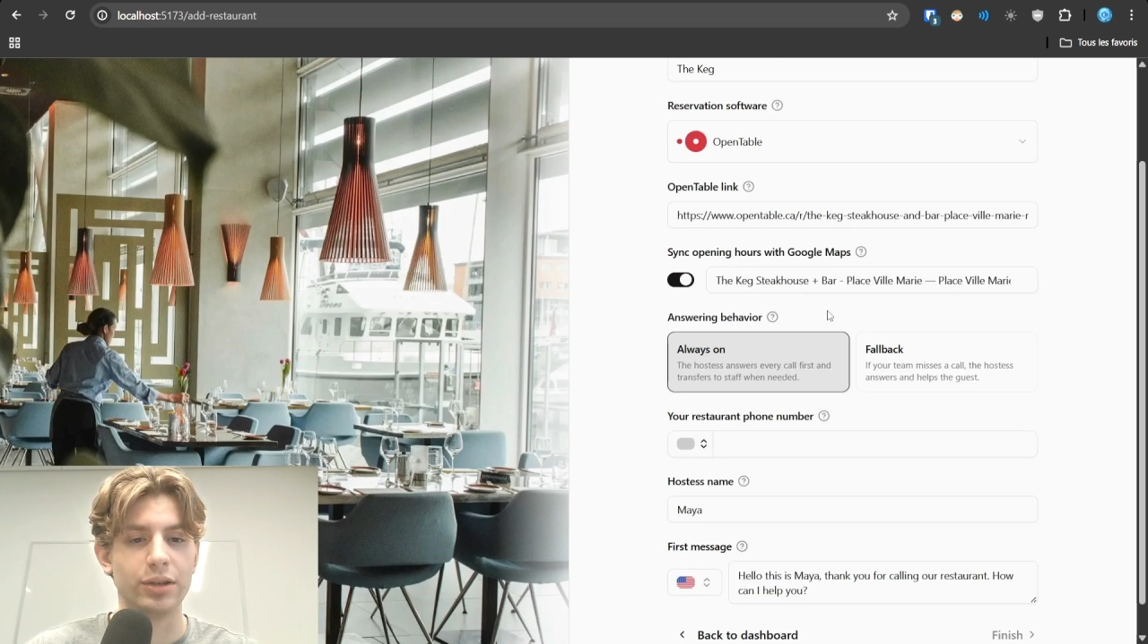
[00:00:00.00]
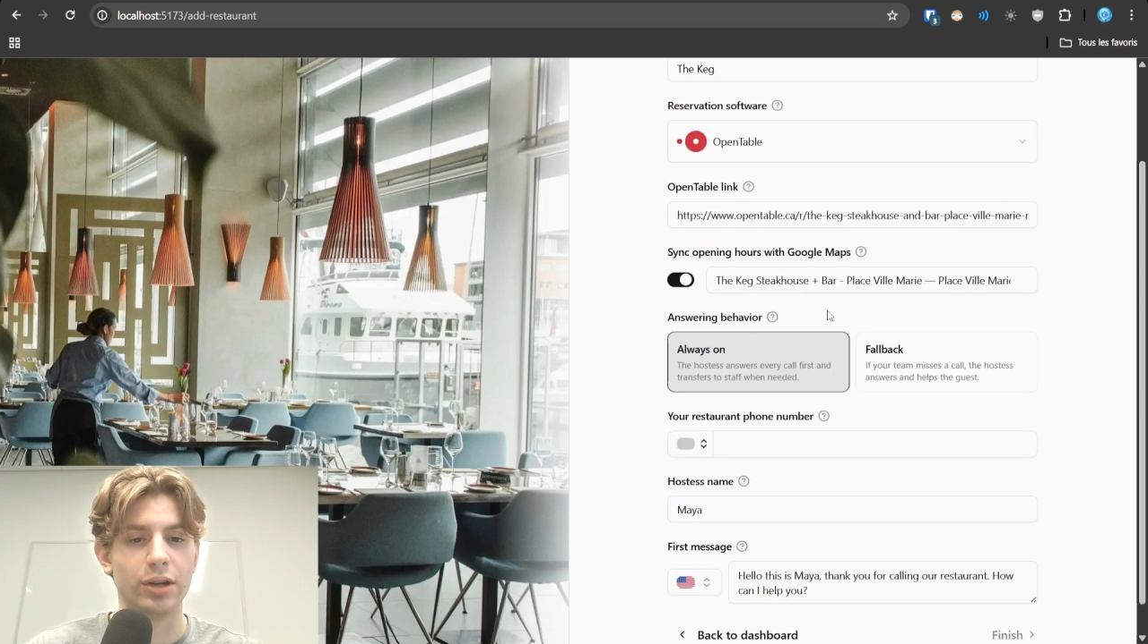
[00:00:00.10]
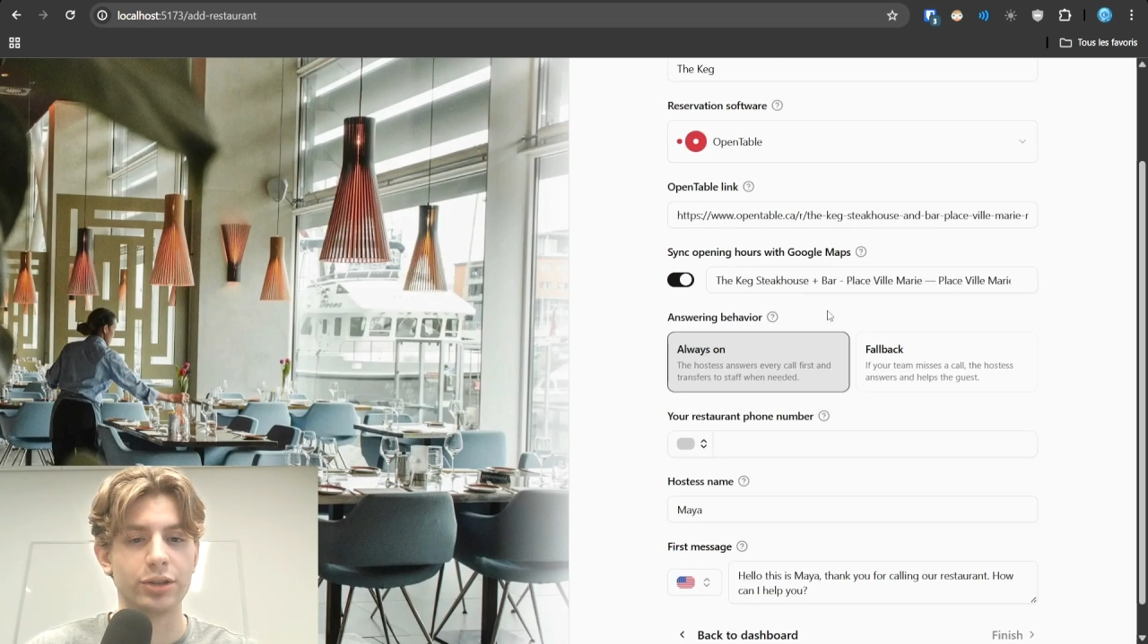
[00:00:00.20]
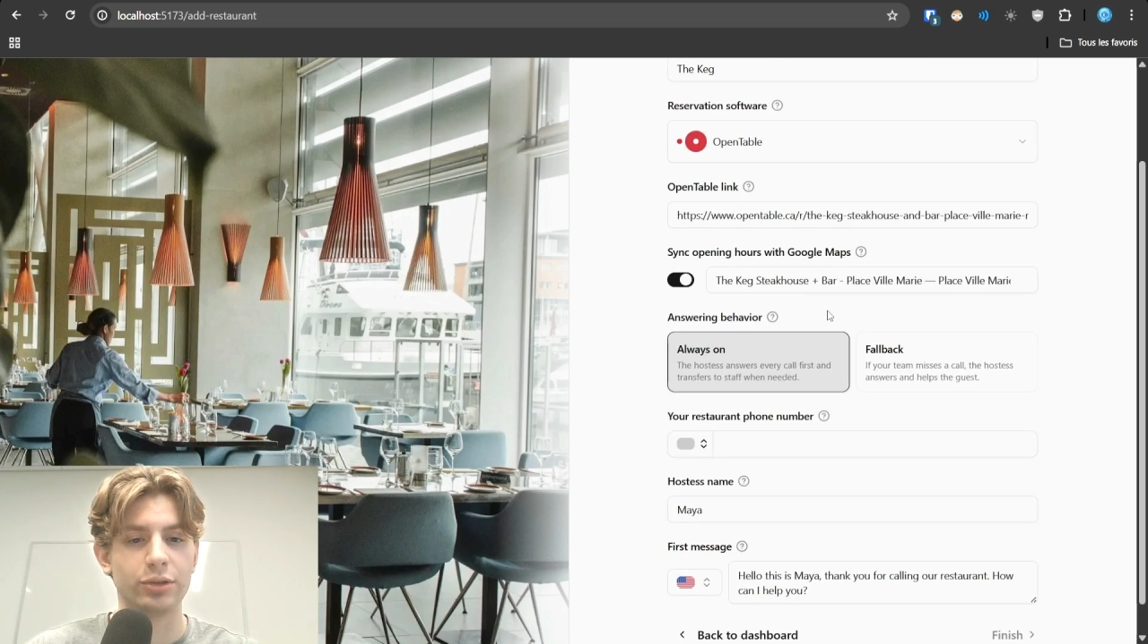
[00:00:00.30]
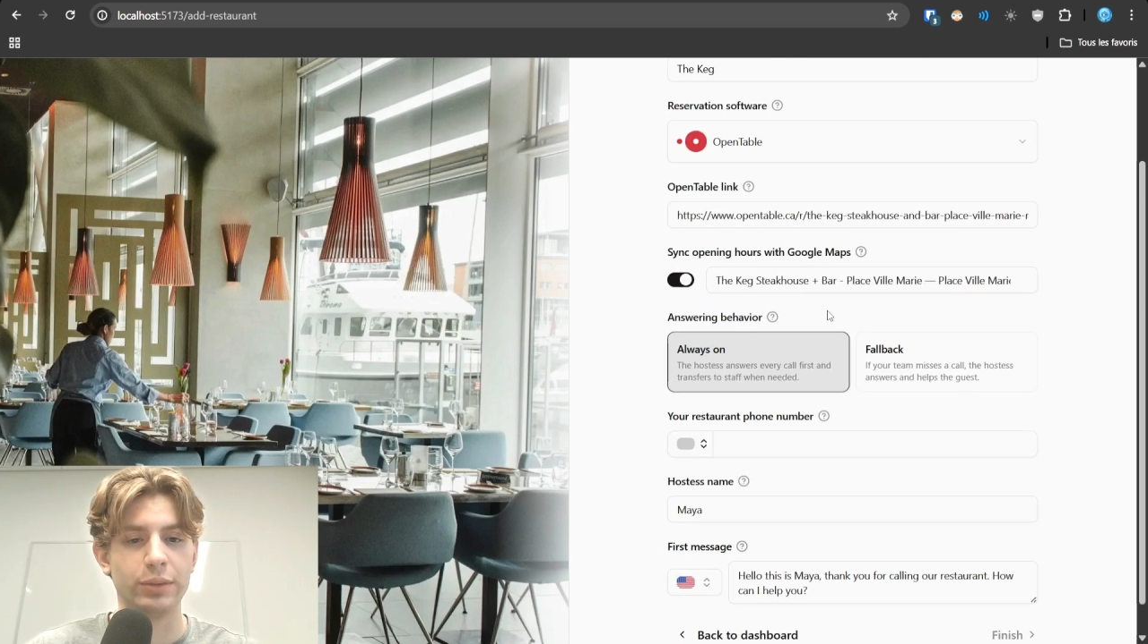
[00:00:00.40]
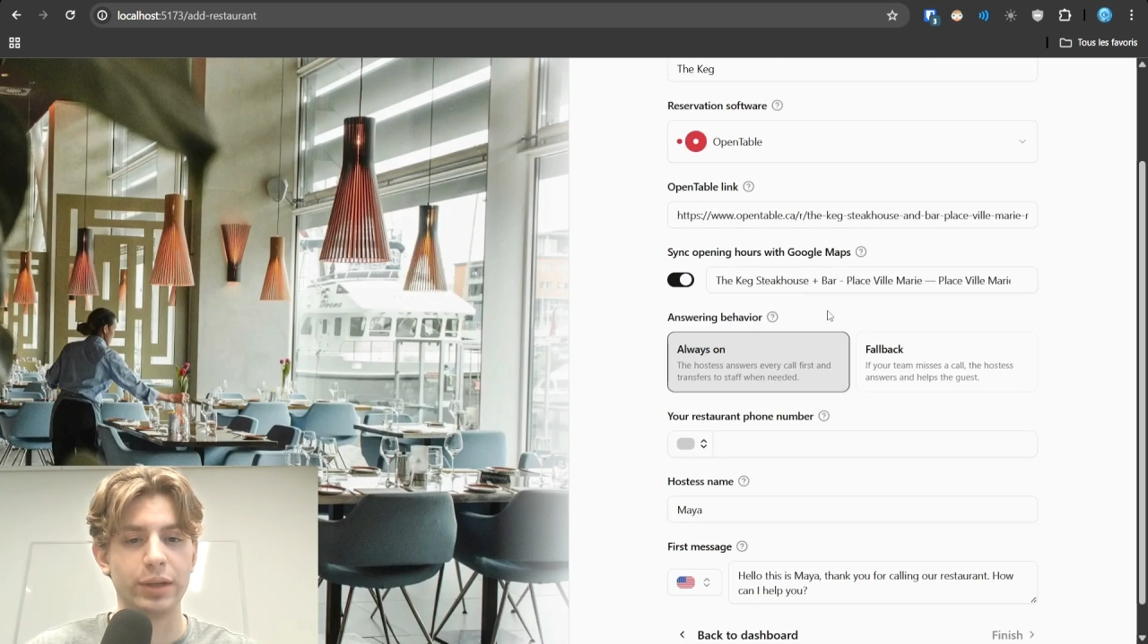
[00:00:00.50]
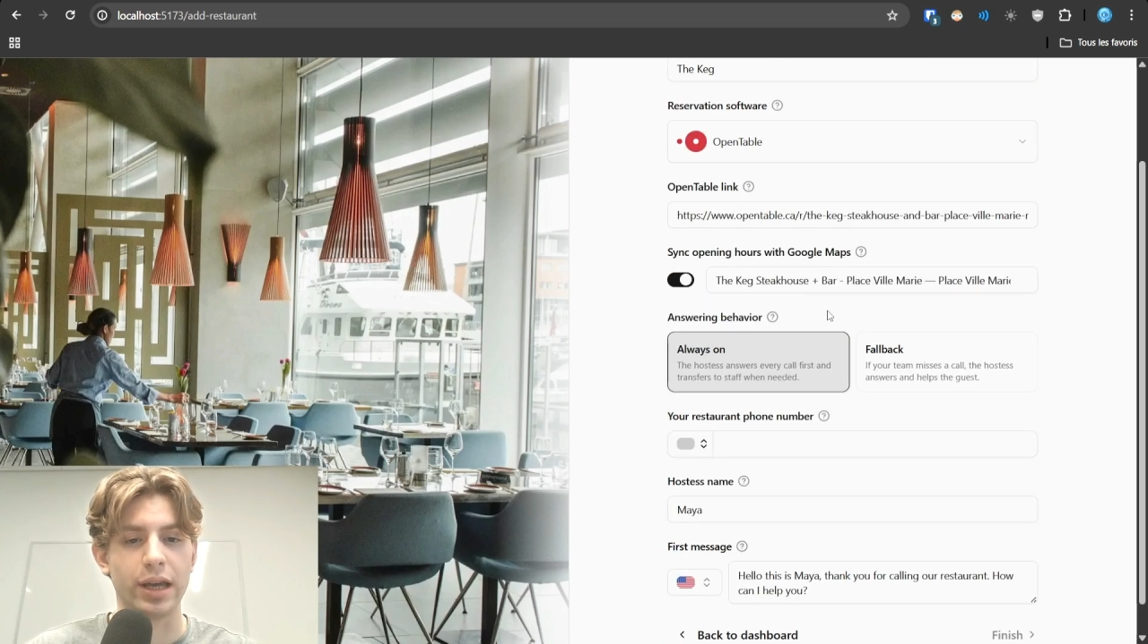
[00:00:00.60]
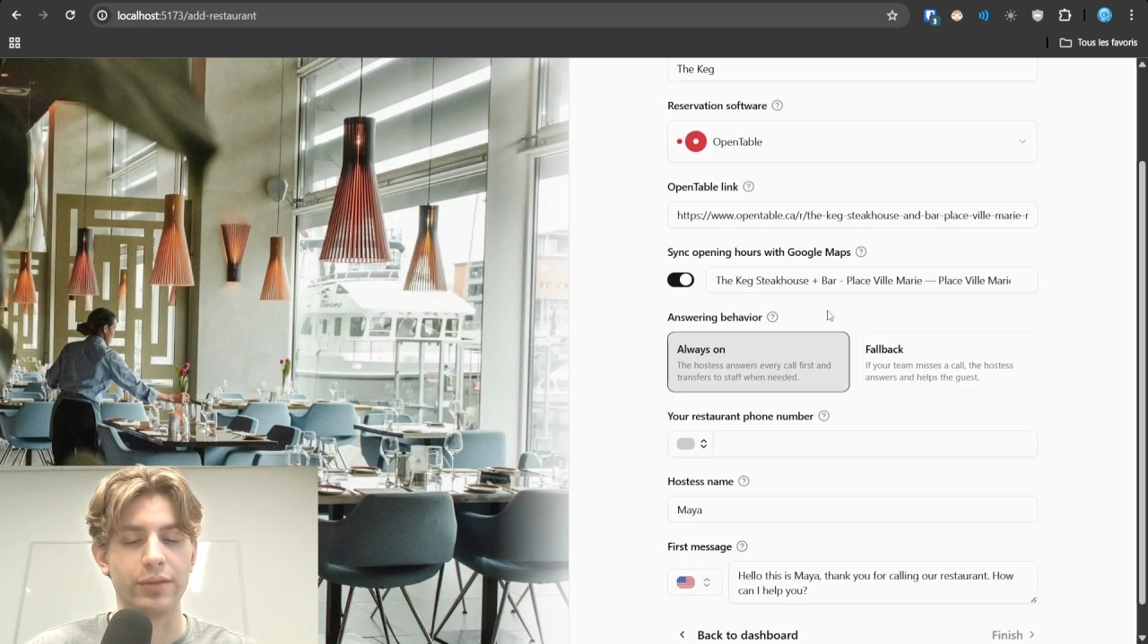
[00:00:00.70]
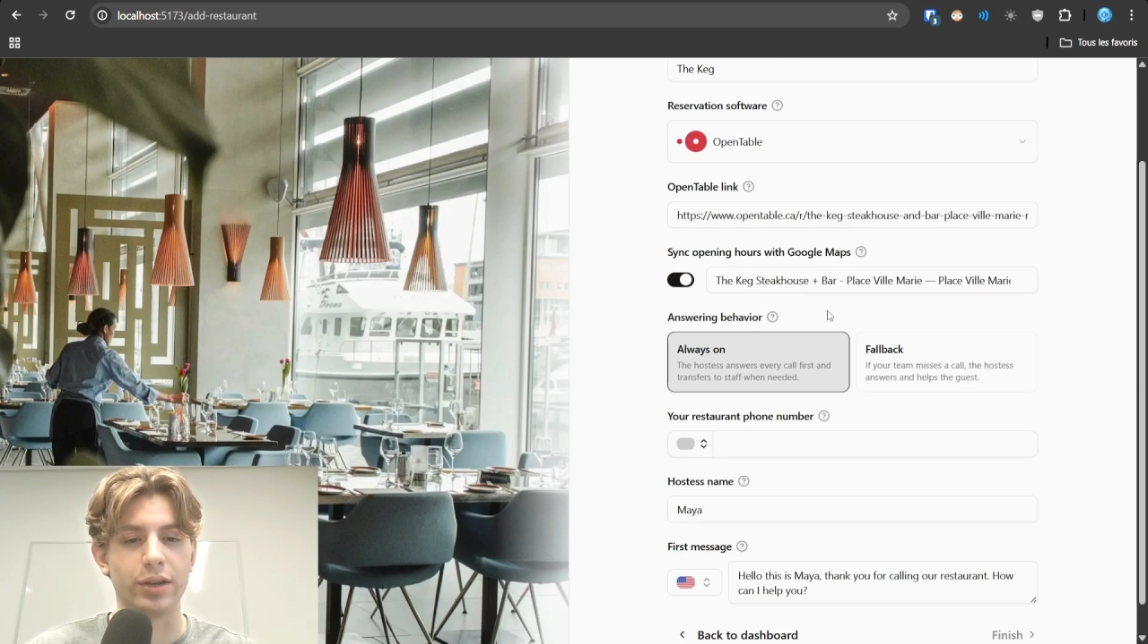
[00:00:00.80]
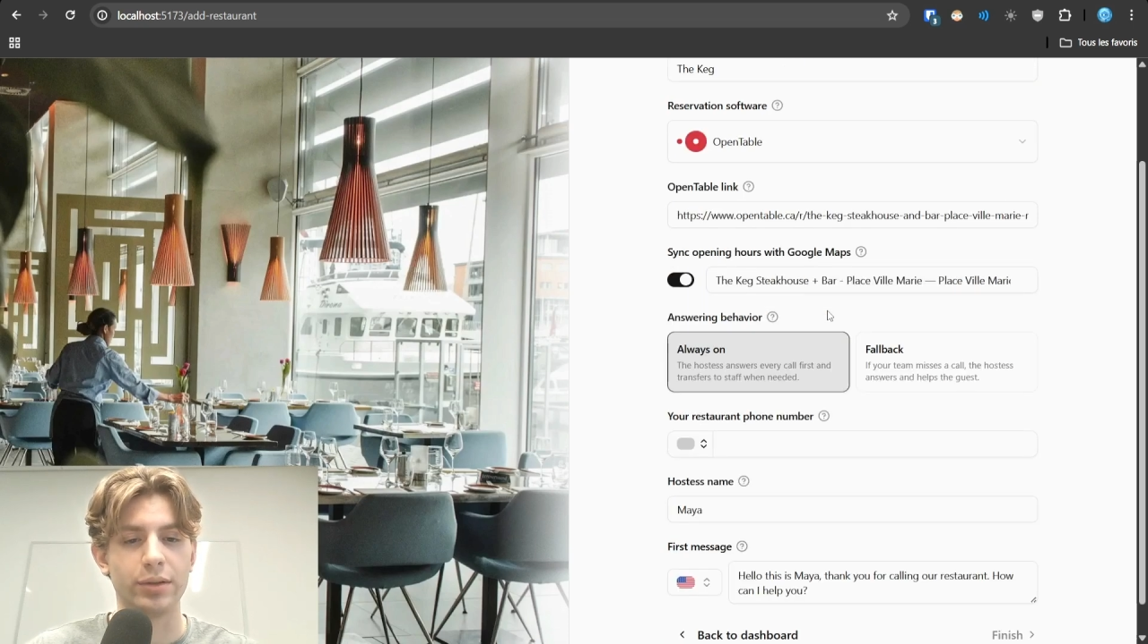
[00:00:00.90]
the answering
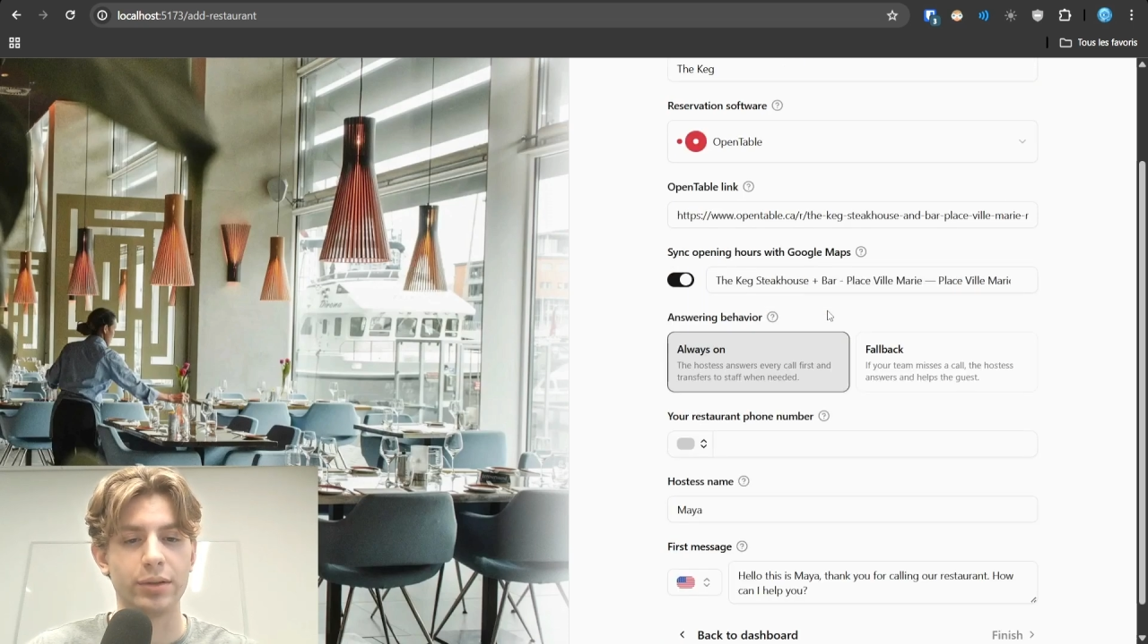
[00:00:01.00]
behavior.